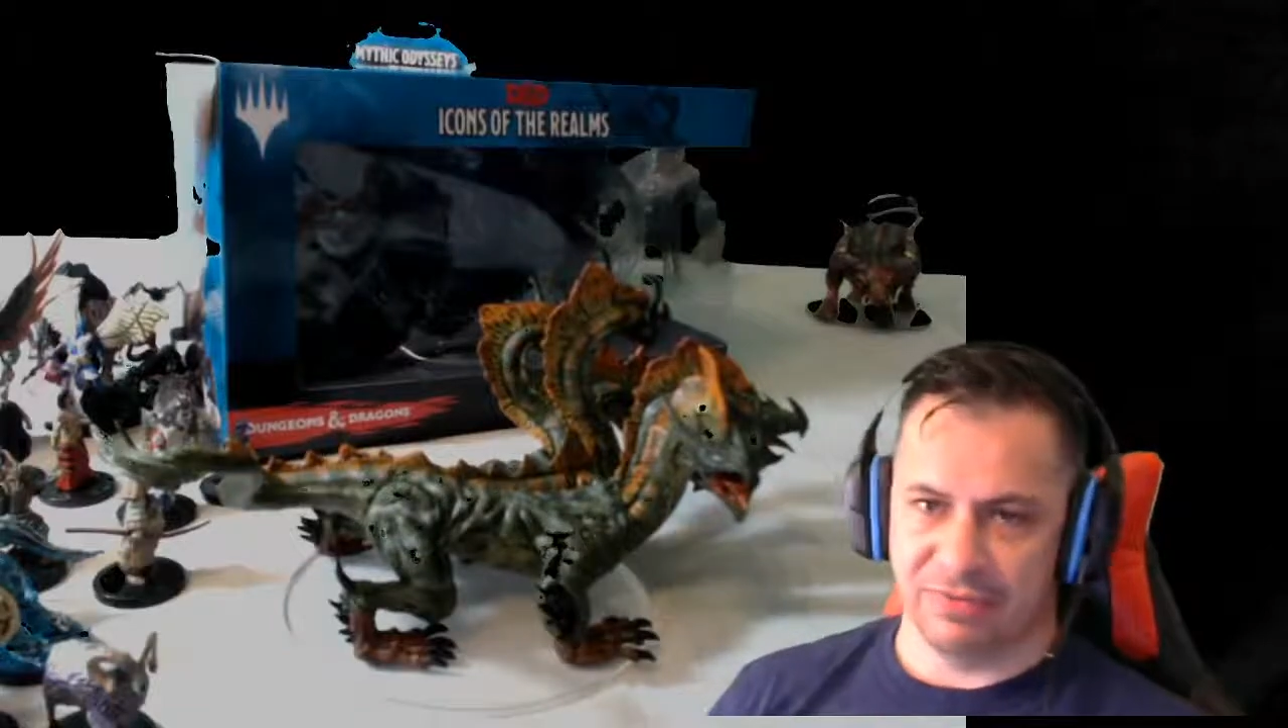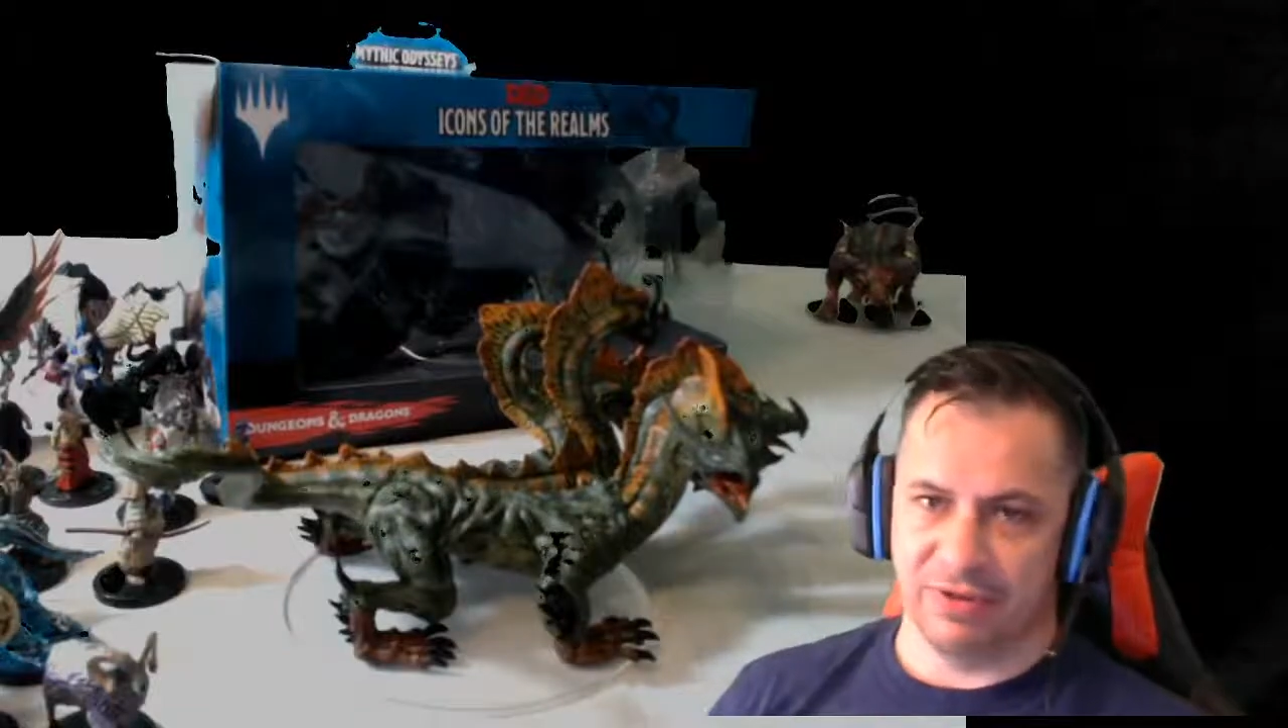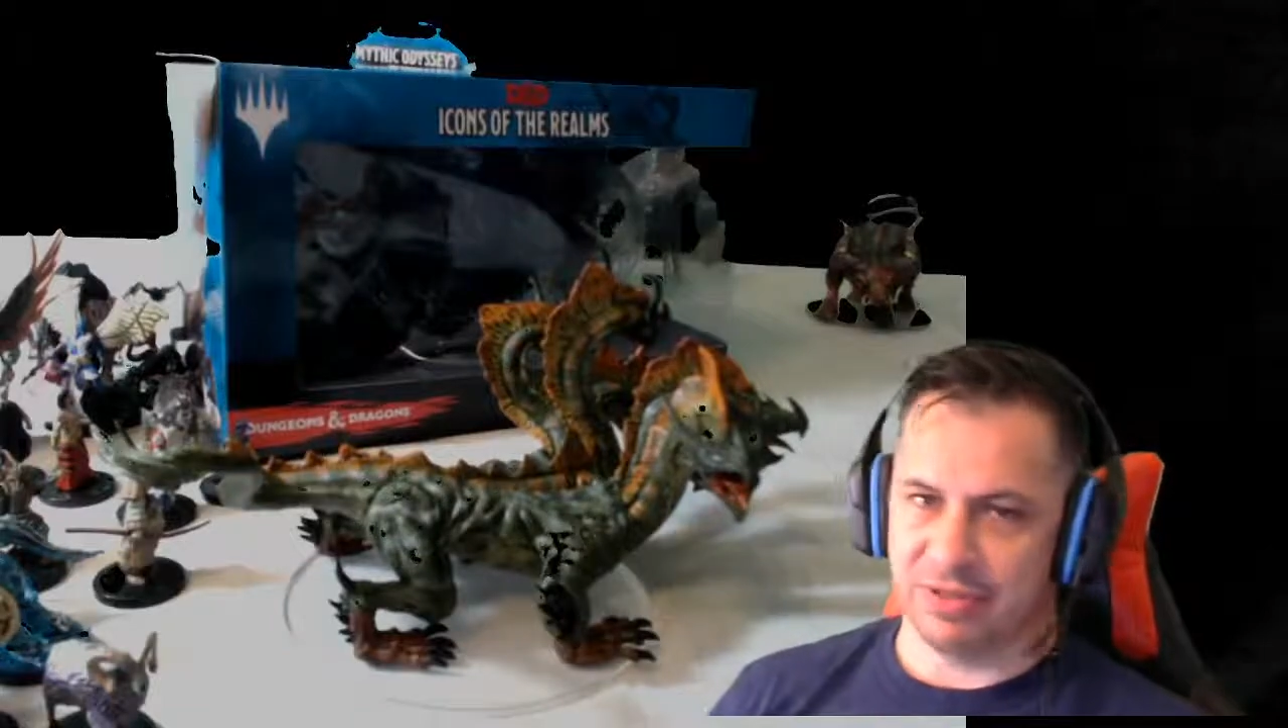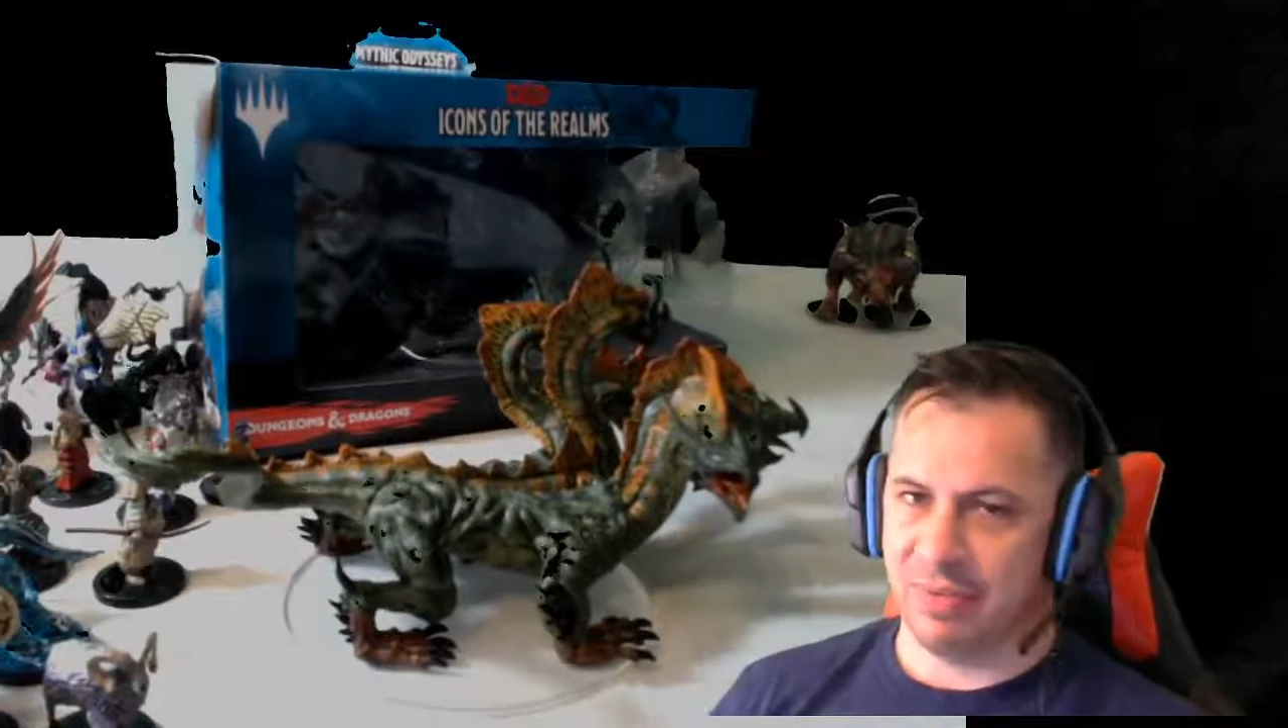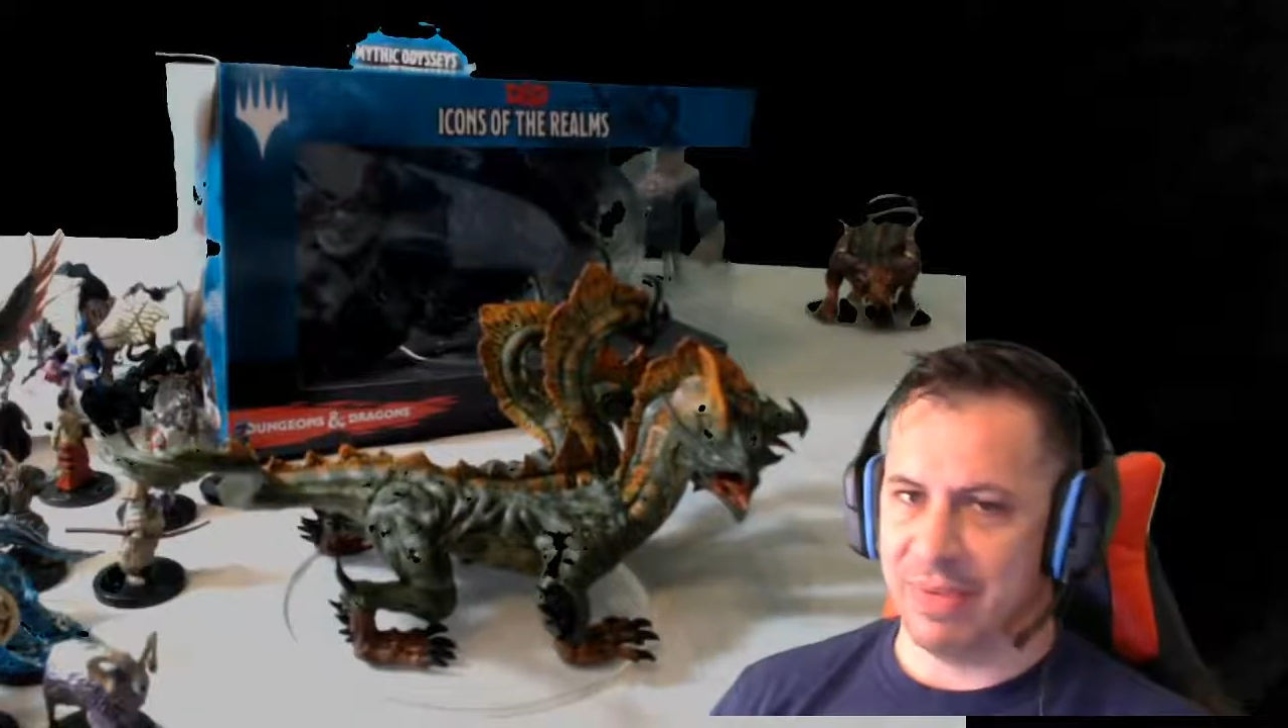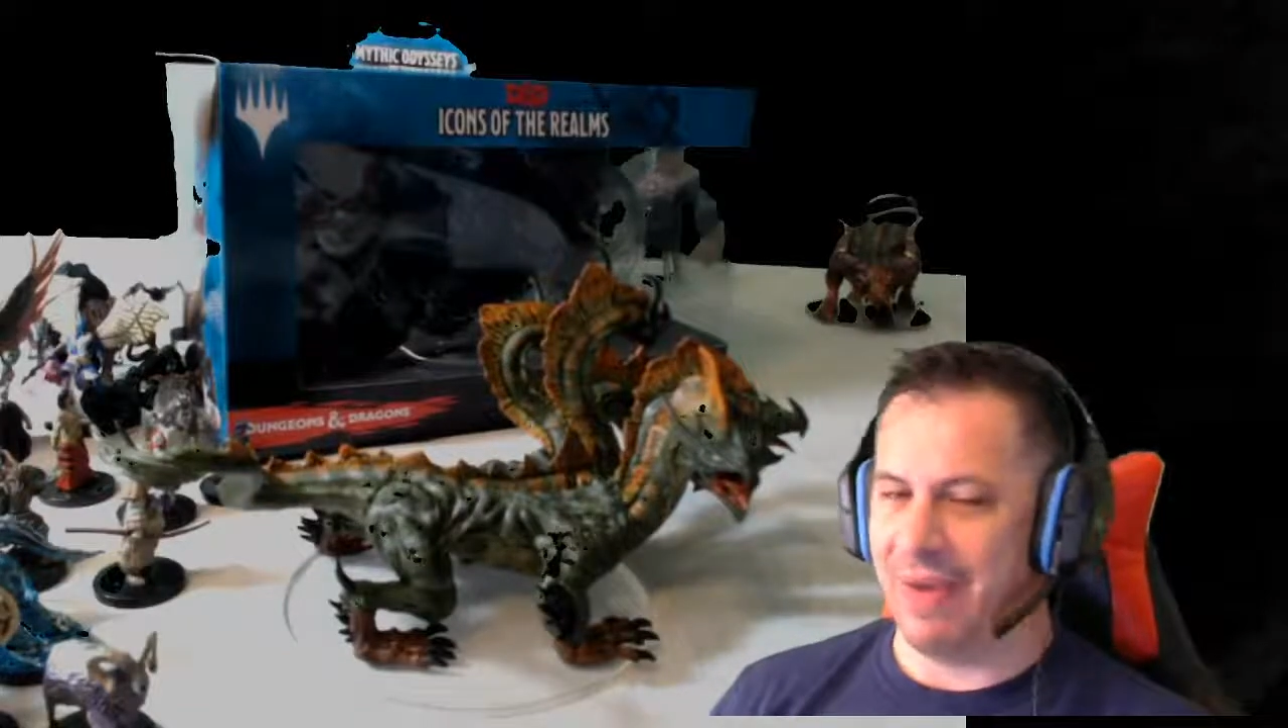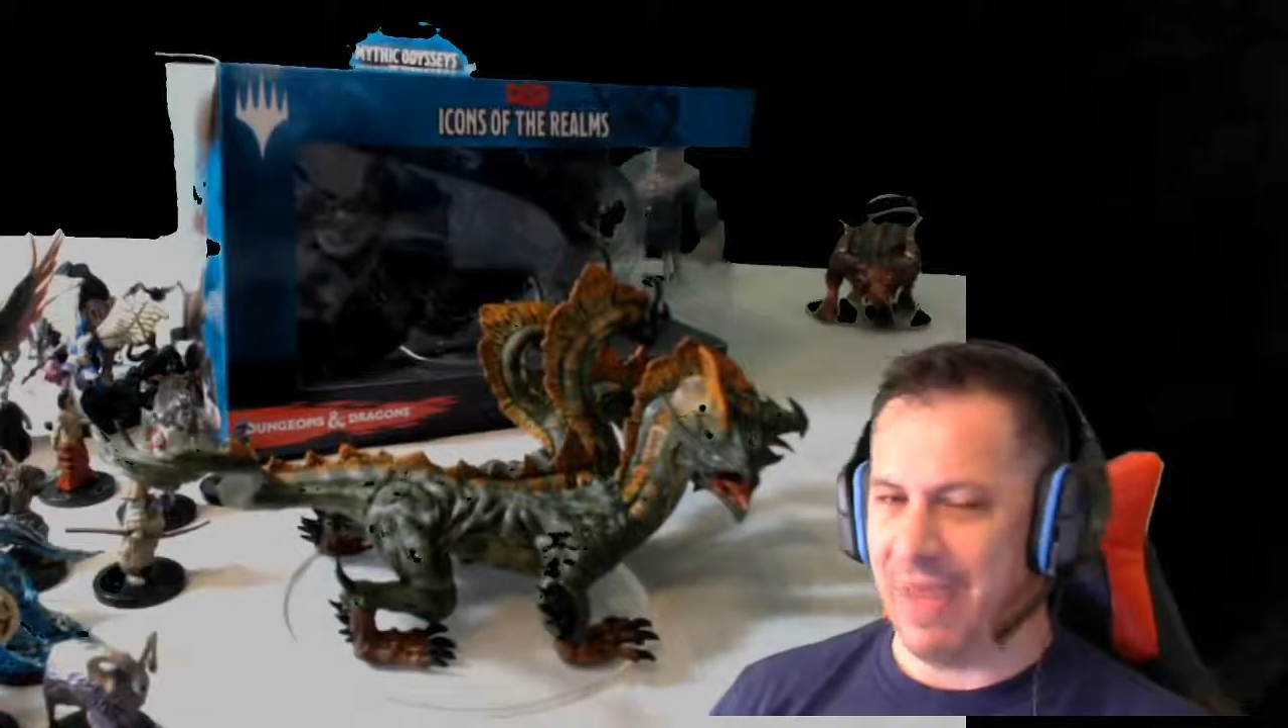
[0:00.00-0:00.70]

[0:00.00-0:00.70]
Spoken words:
video is coming out